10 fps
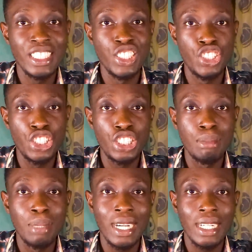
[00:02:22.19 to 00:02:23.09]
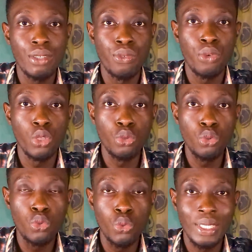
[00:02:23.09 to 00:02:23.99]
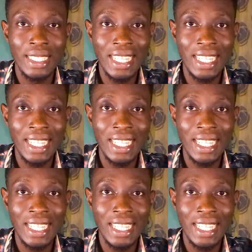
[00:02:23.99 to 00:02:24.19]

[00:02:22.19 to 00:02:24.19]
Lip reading: in GT Bank for you to